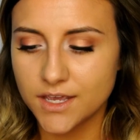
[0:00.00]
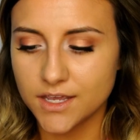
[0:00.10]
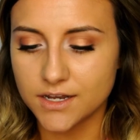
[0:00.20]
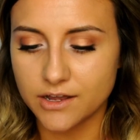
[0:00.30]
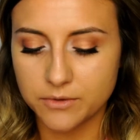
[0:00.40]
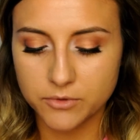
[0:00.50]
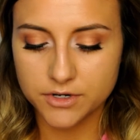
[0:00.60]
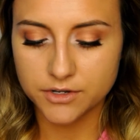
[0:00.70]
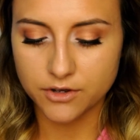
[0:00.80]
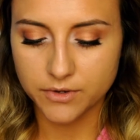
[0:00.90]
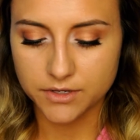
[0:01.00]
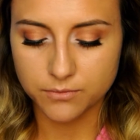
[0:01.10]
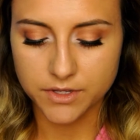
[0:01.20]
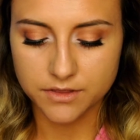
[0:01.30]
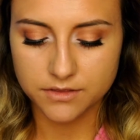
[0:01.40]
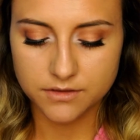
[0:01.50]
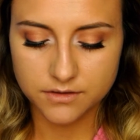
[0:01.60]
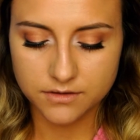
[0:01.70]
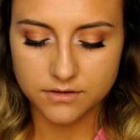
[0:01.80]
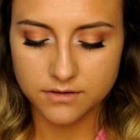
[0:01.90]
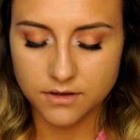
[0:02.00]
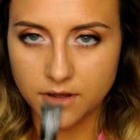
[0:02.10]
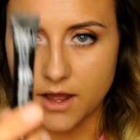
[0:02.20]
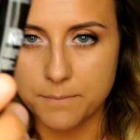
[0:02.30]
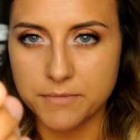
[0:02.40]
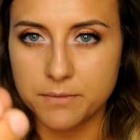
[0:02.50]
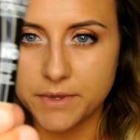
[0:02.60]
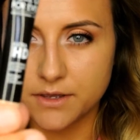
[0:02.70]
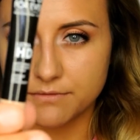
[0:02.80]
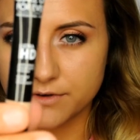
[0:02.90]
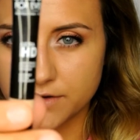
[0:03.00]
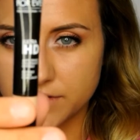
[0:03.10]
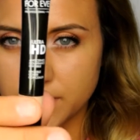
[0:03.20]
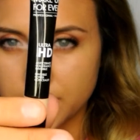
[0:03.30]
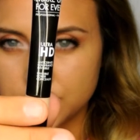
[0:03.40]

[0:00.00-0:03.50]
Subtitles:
And now I'm going to go in with the Makeup Forever